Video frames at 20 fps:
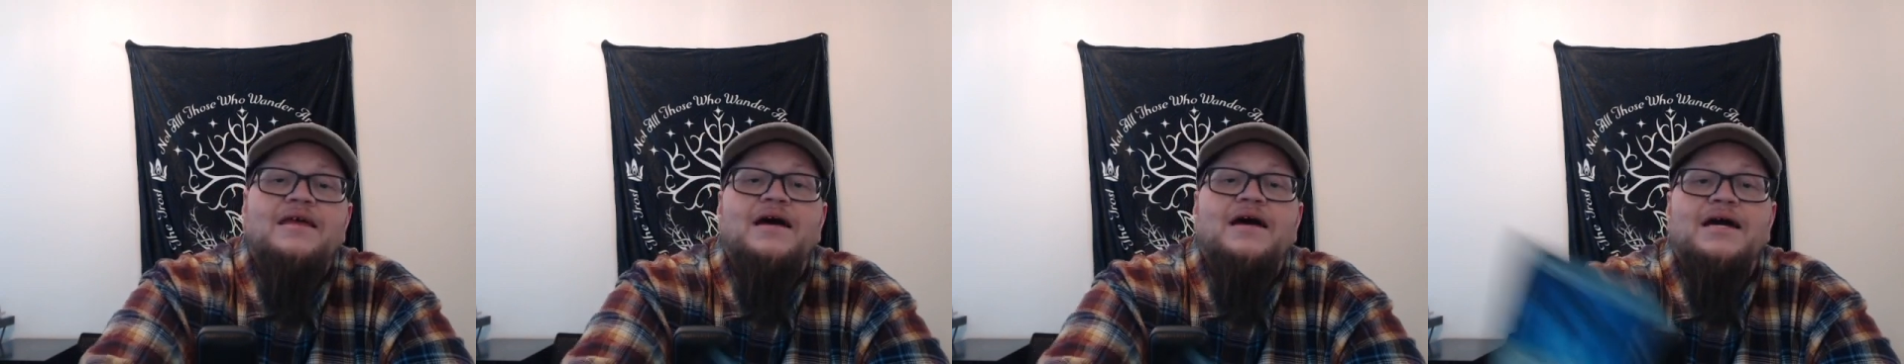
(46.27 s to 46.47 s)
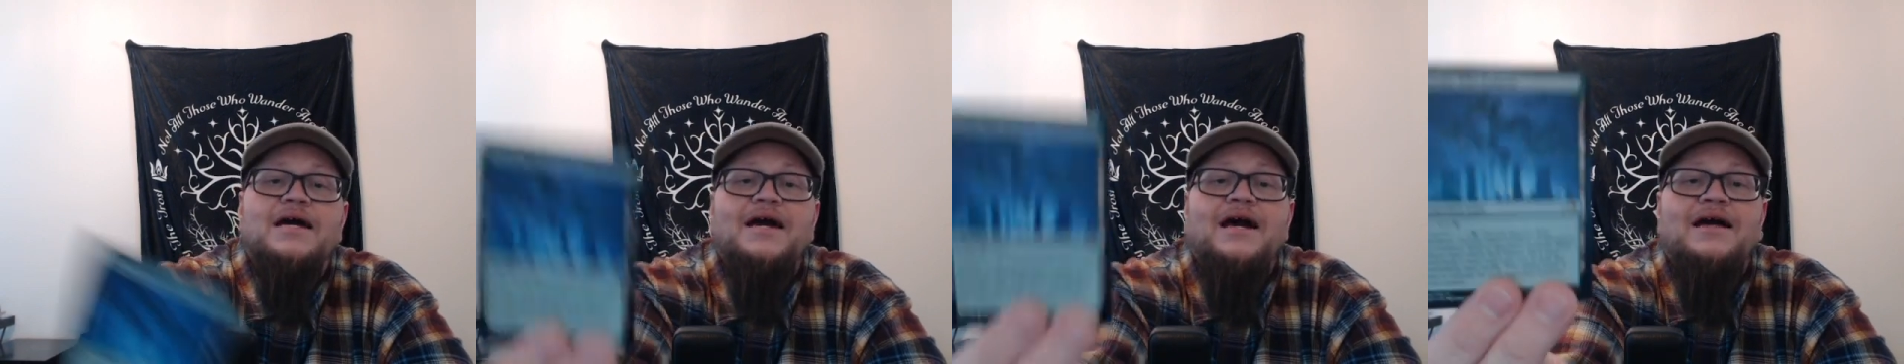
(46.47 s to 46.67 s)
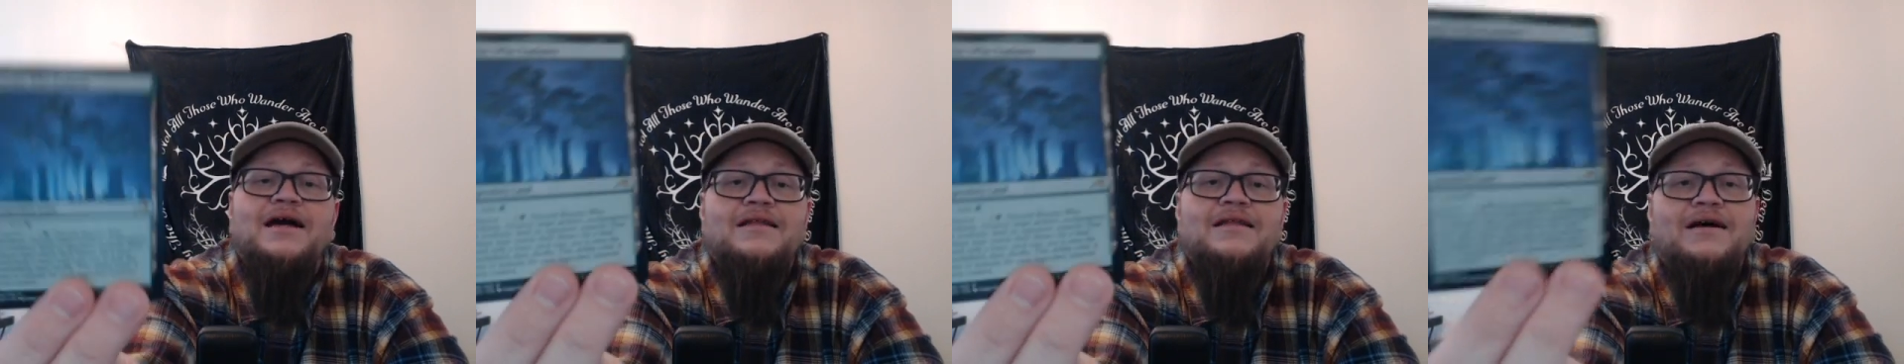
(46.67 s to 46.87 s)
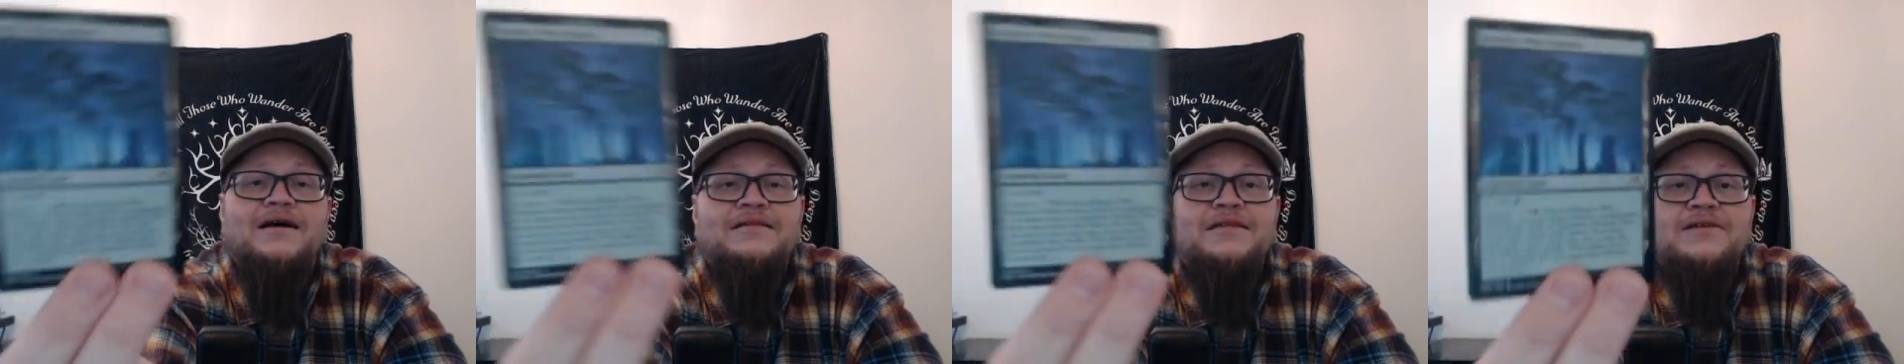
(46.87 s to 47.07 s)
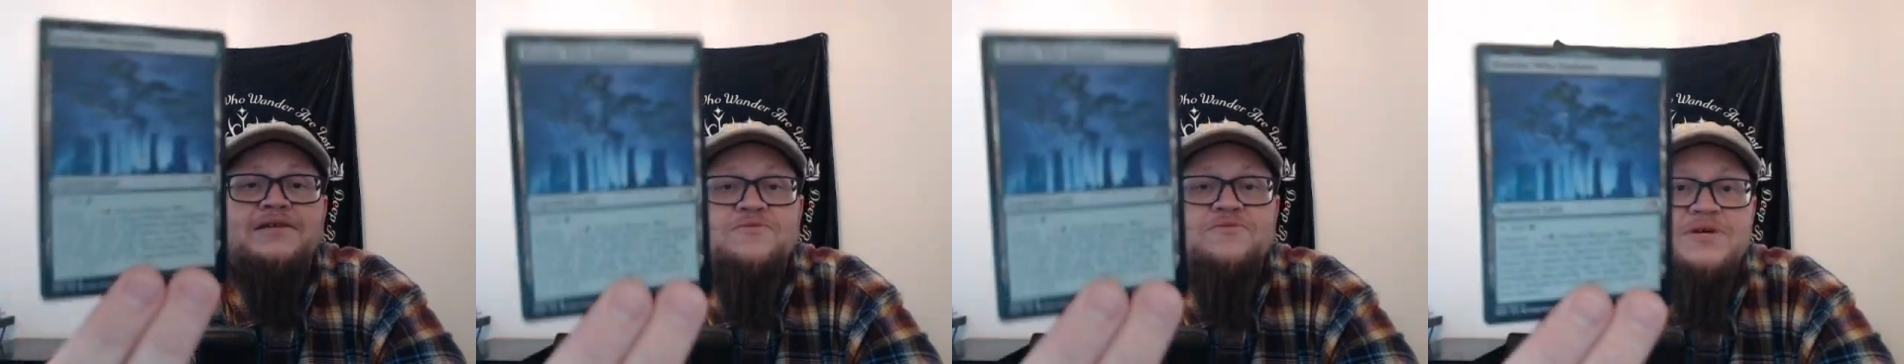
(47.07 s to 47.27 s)
I got
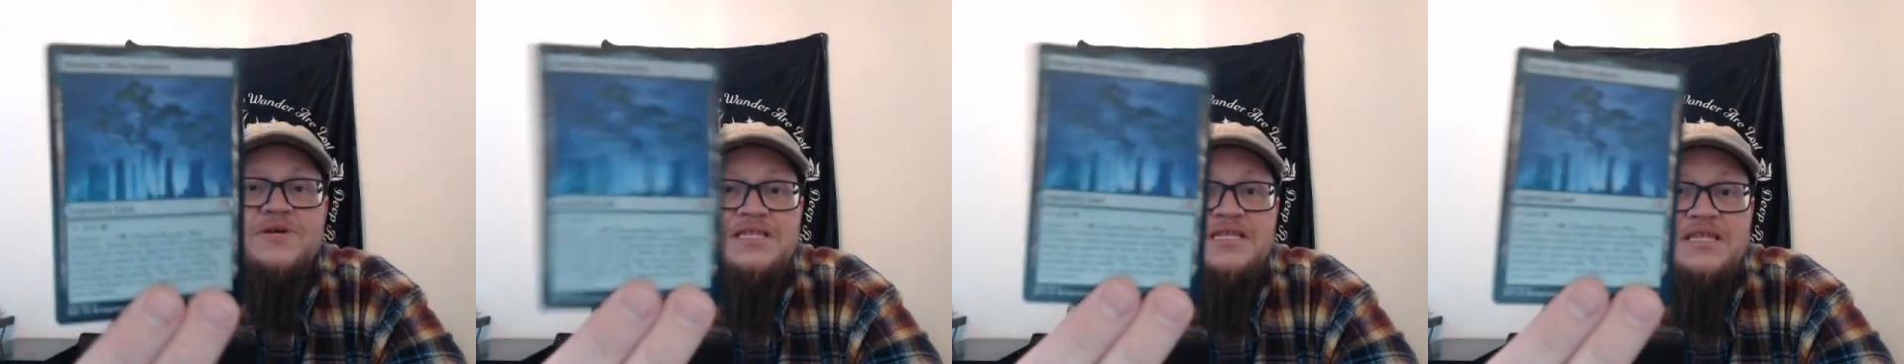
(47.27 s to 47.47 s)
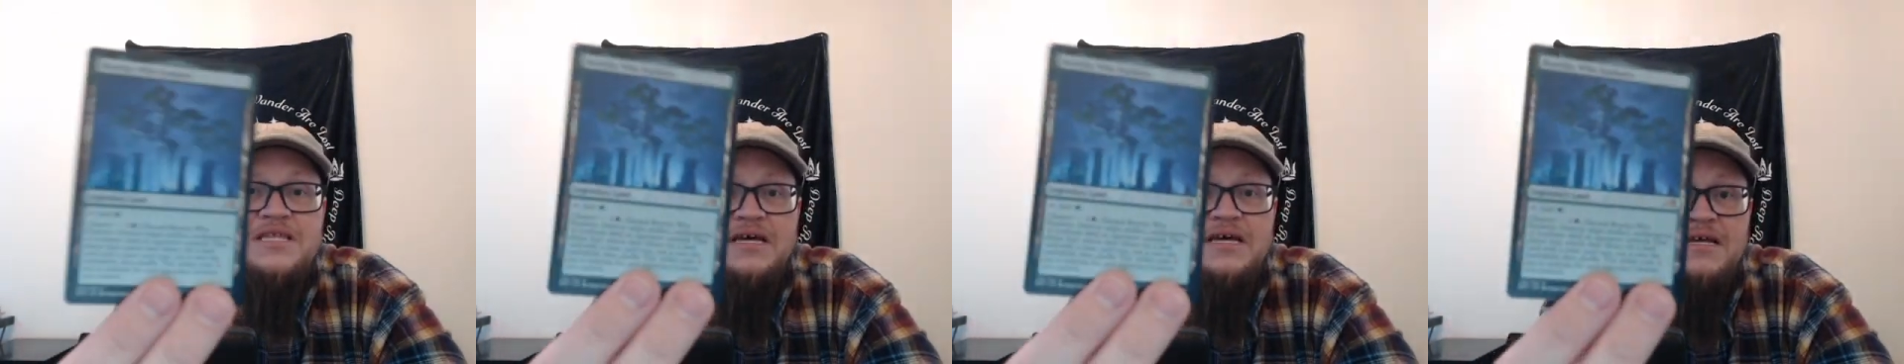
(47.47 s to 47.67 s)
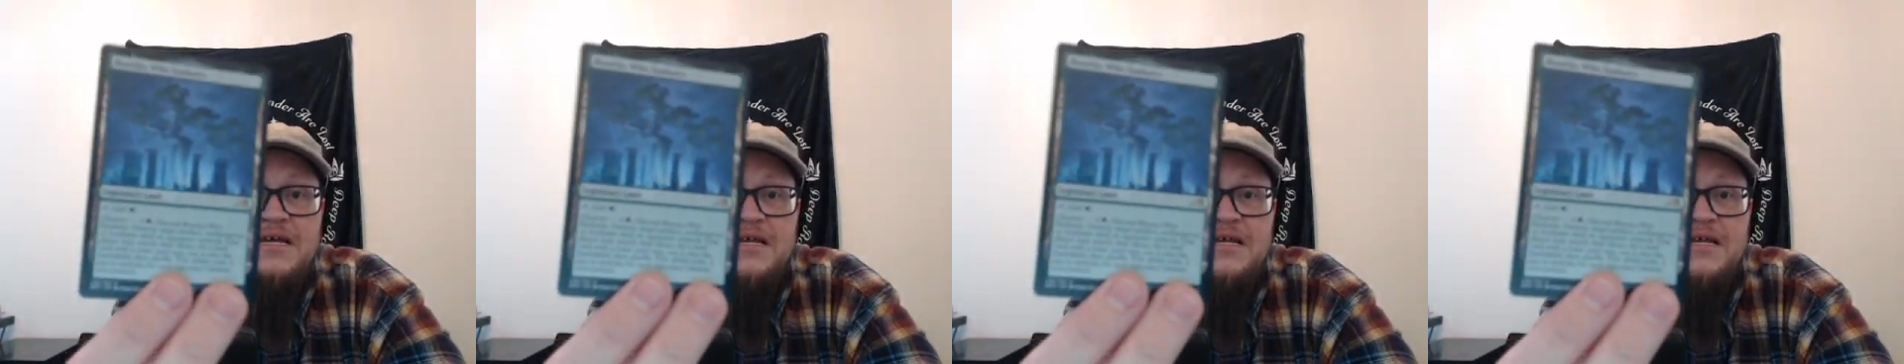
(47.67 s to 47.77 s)
another one of the